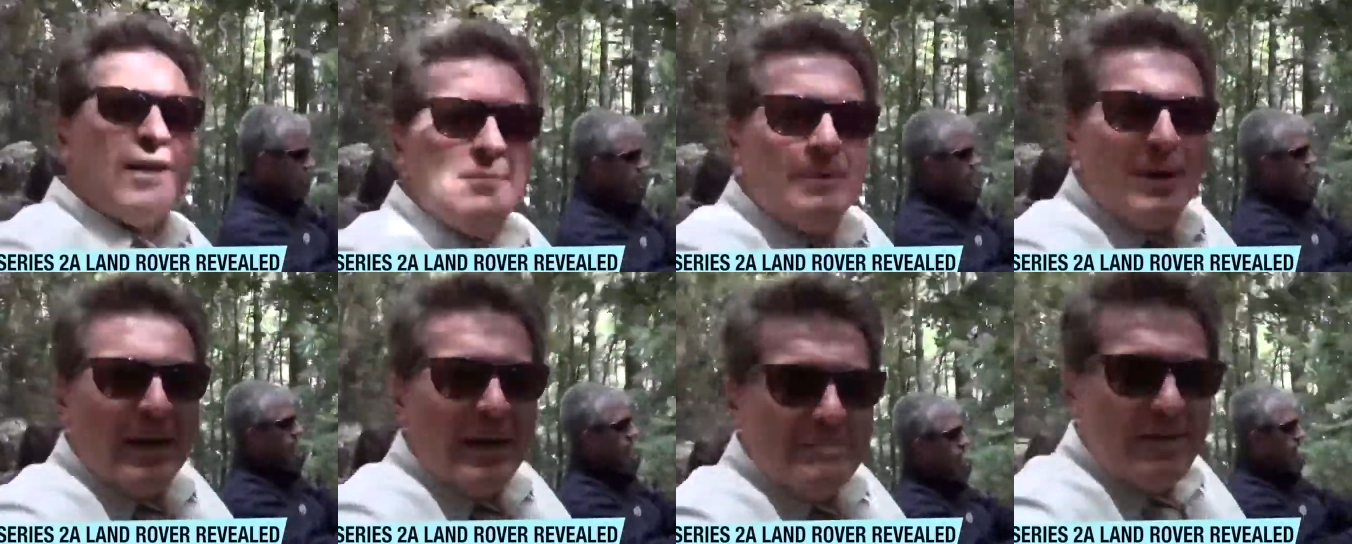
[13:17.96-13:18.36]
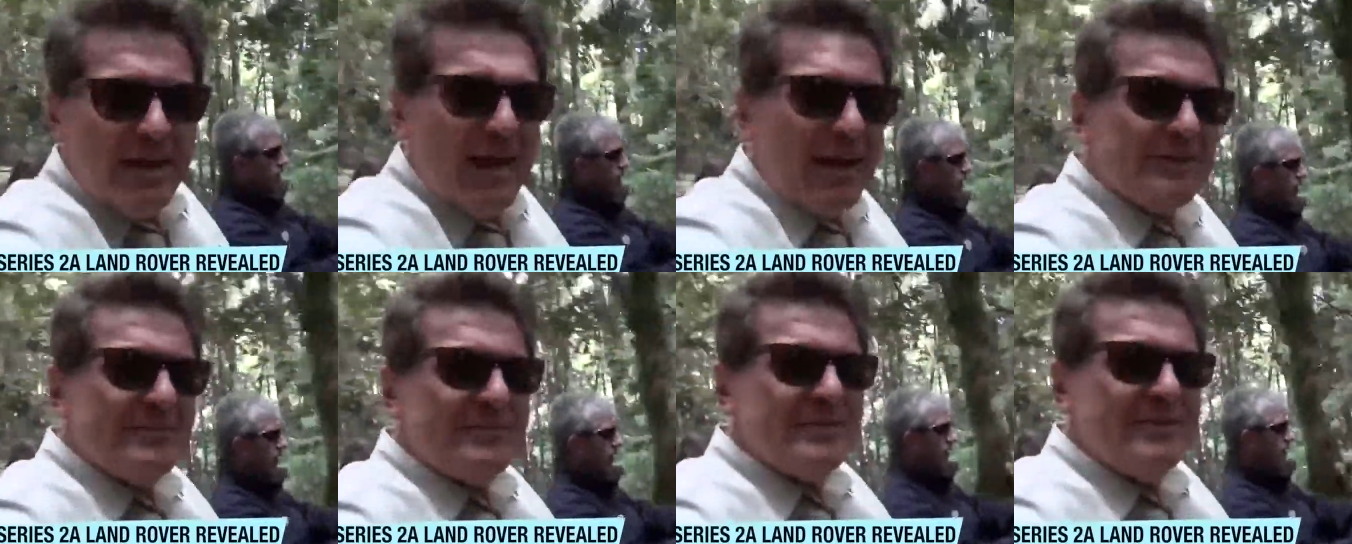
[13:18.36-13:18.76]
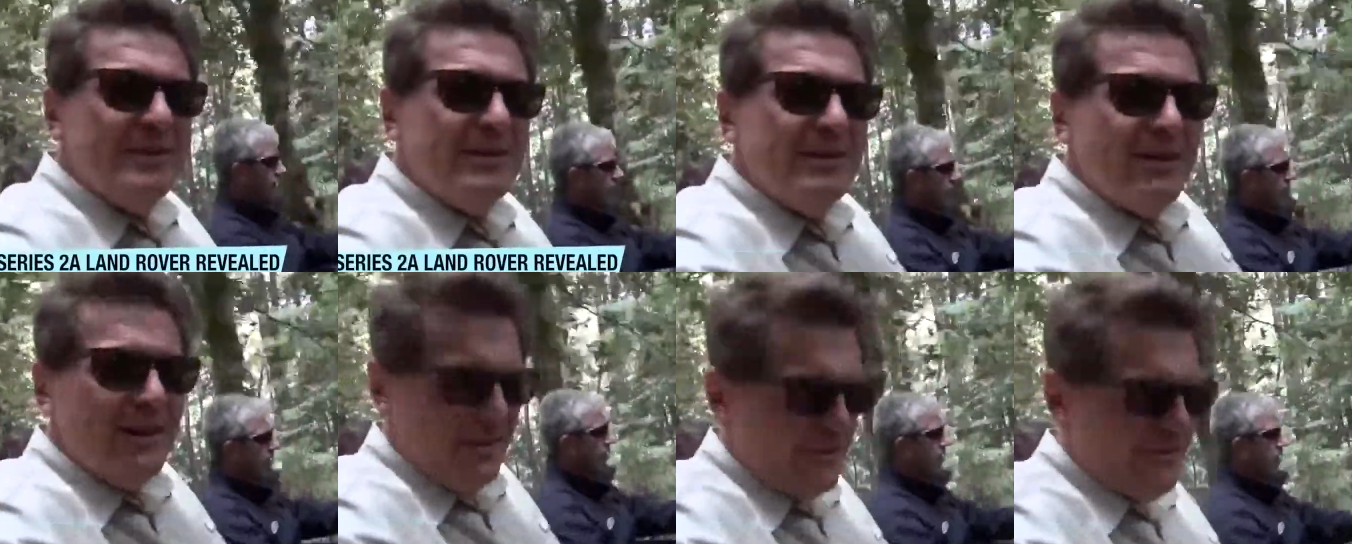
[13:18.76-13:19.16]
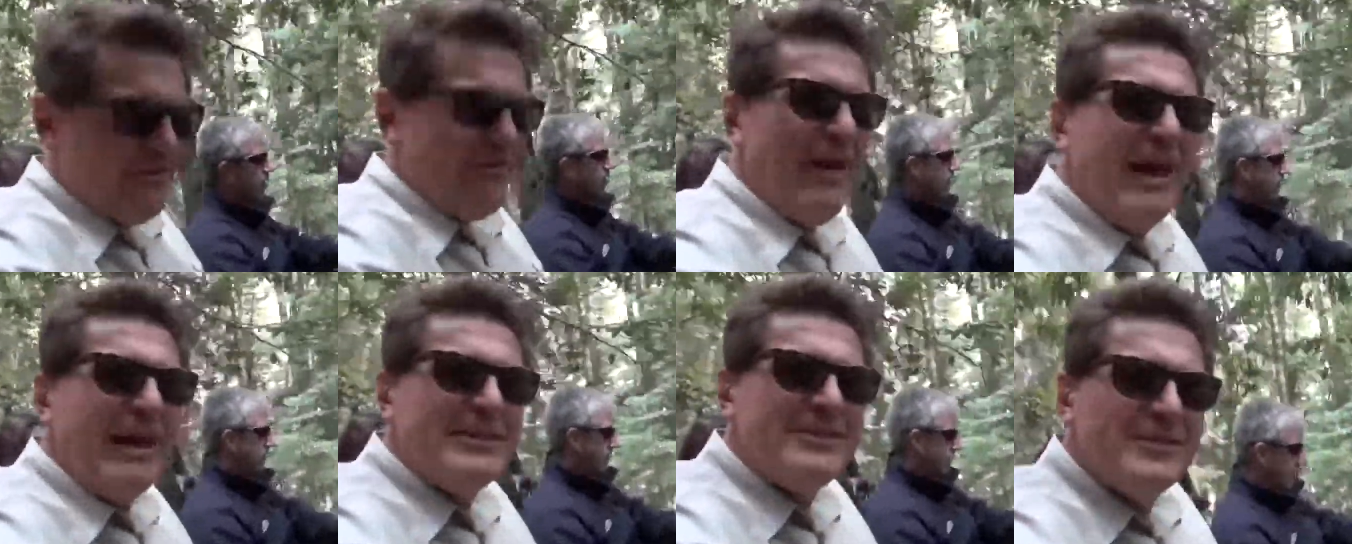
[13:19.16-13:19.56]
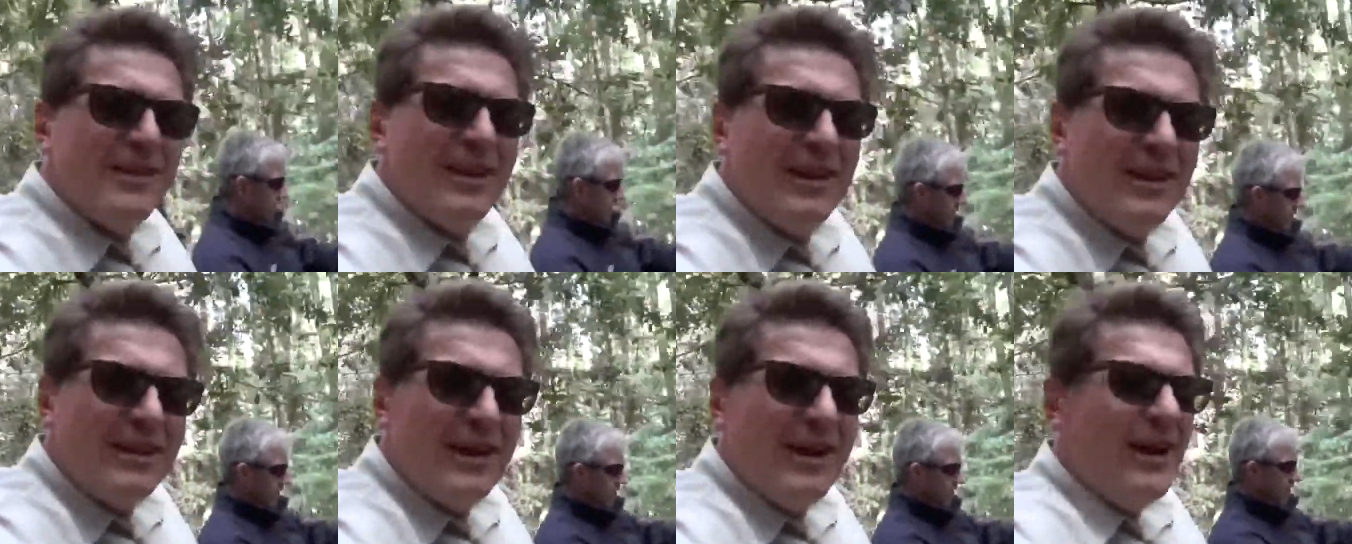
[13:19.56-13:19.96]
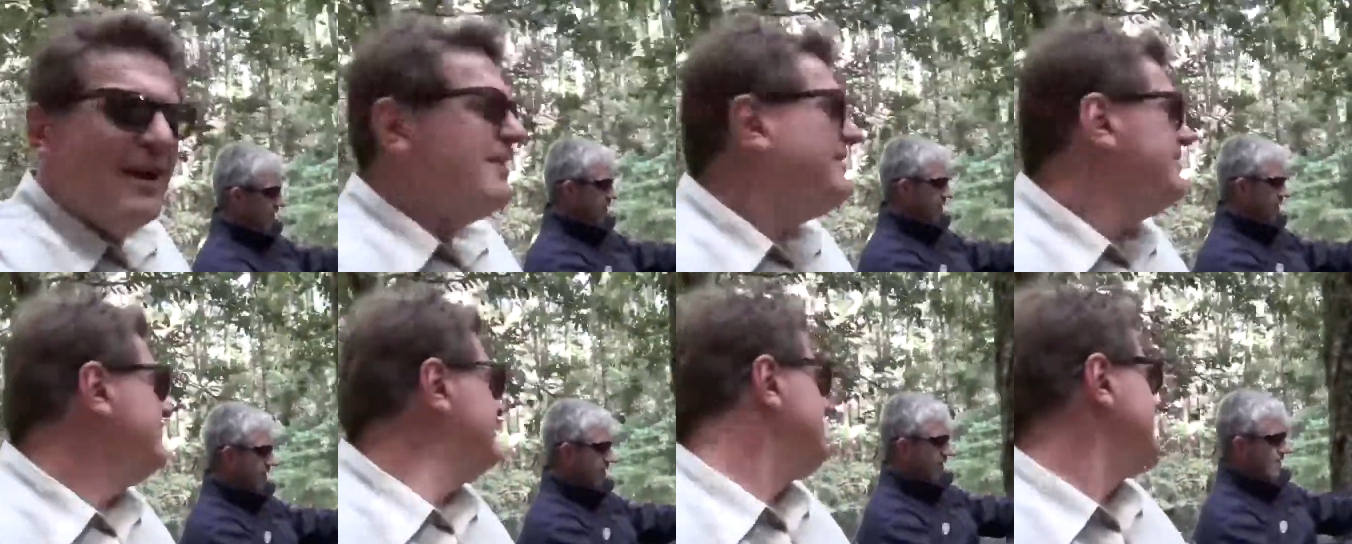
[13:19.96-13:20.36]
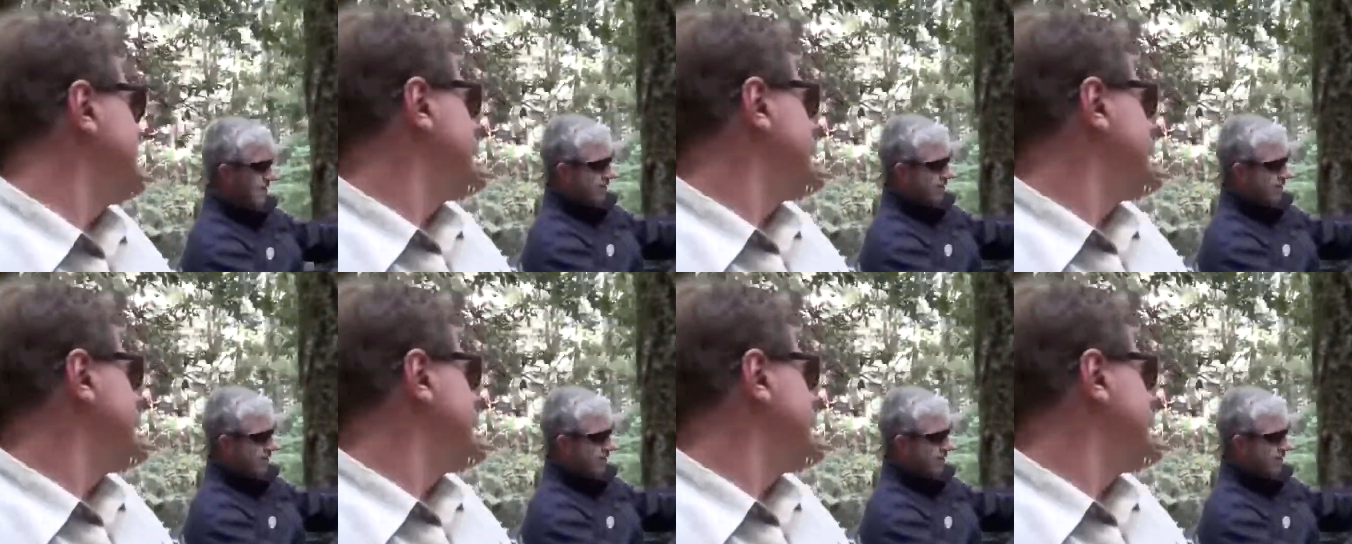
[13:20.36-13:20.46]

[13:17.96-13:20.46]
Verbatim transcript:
Speaker 1: Coming up next on the Fast Lane Car.